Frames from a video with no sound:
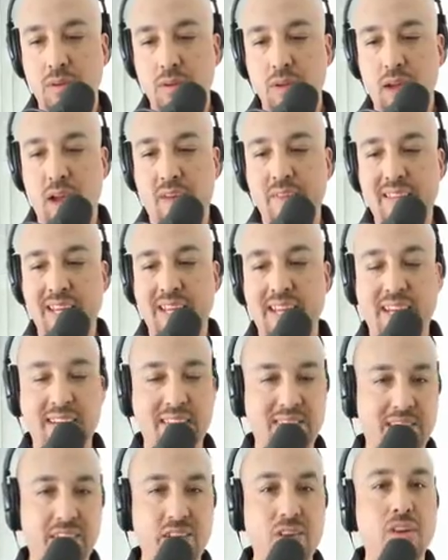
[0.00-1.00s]
how they can
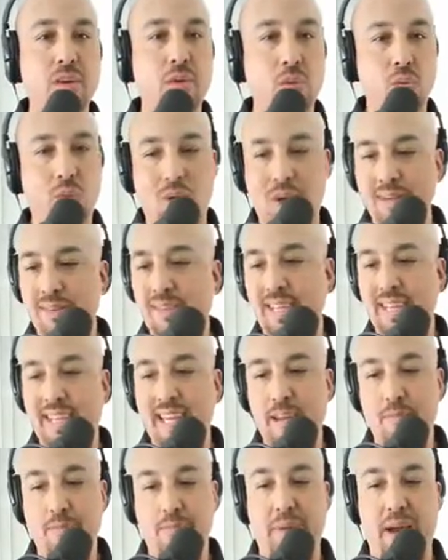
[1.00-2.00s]
continue to want to
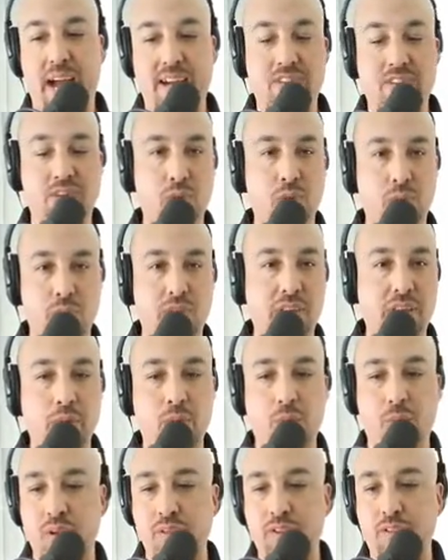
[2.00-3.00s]
get back to where they
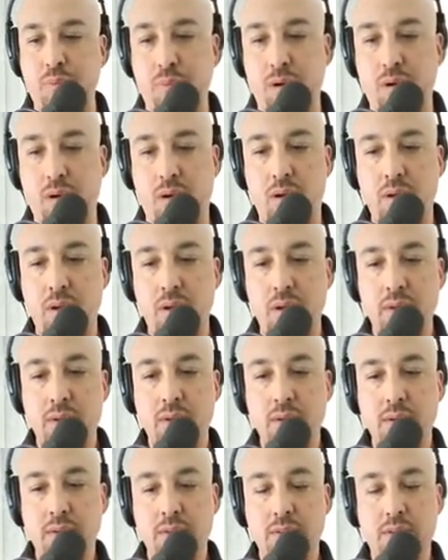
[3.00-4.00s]
once were.
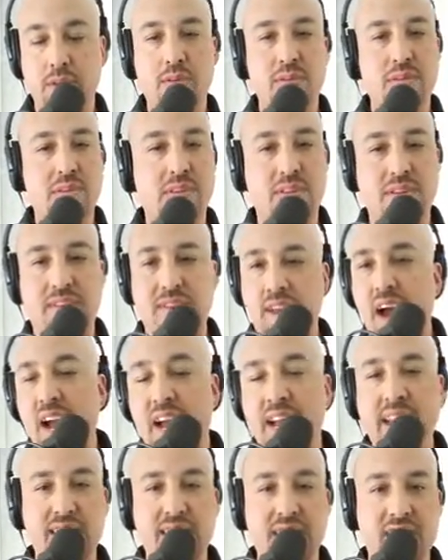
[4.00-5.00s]
They're
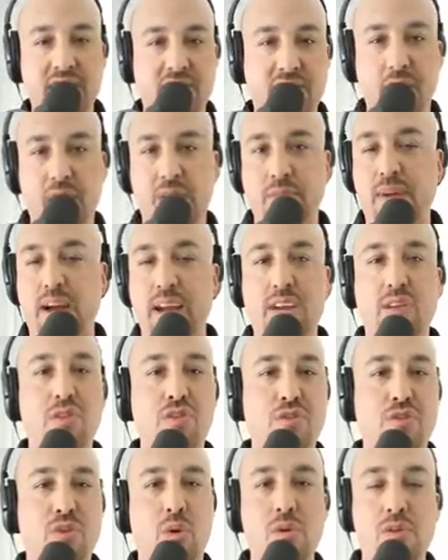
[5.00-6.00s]
dying to do it. Michael
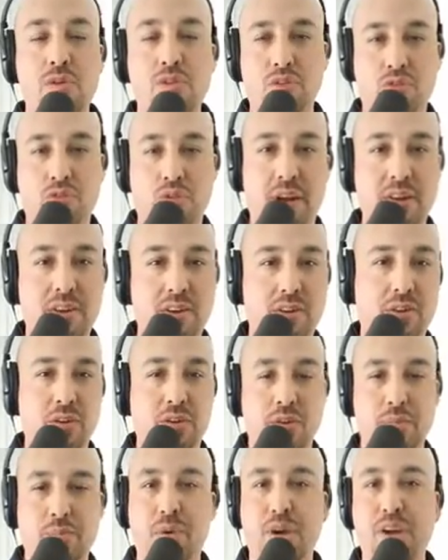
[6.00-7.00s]
Jordan tried to
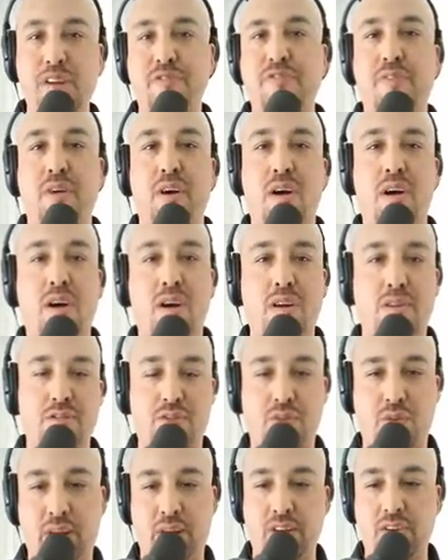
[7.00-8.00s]
do it. Brett Favre
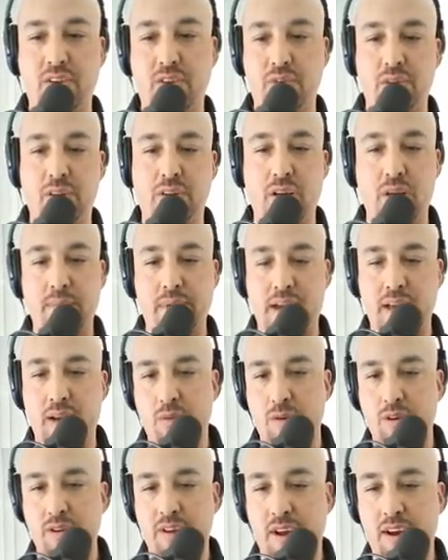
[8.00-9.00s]
tried to do it and come out of
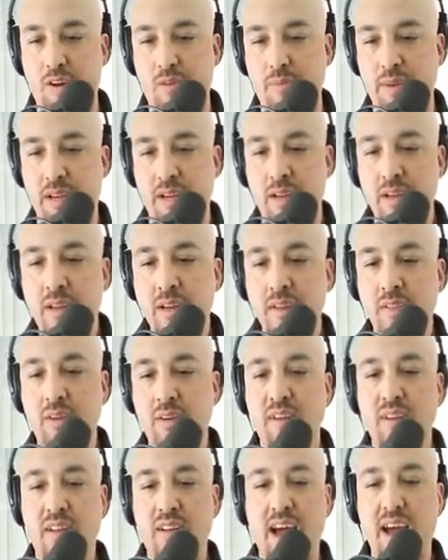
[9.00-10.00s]
retirement. There
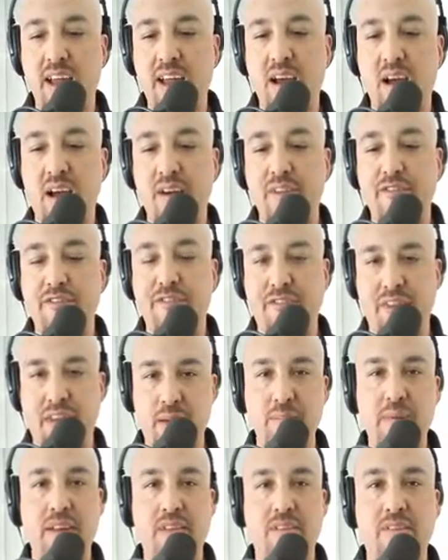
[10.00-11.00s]
are a lot of
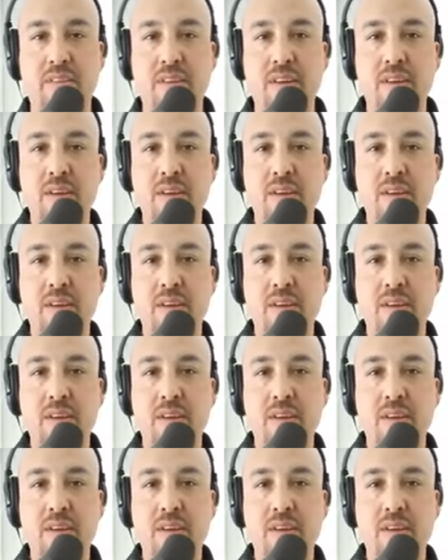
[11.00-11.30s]
famous